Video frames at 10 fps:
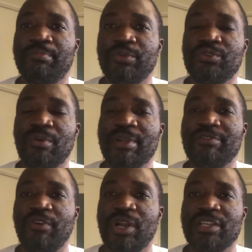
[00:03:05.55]
put so much
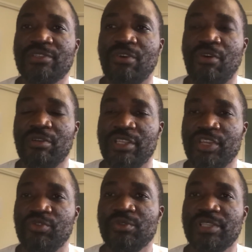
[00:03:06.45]
focus on the
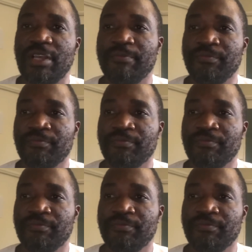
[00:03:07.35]
user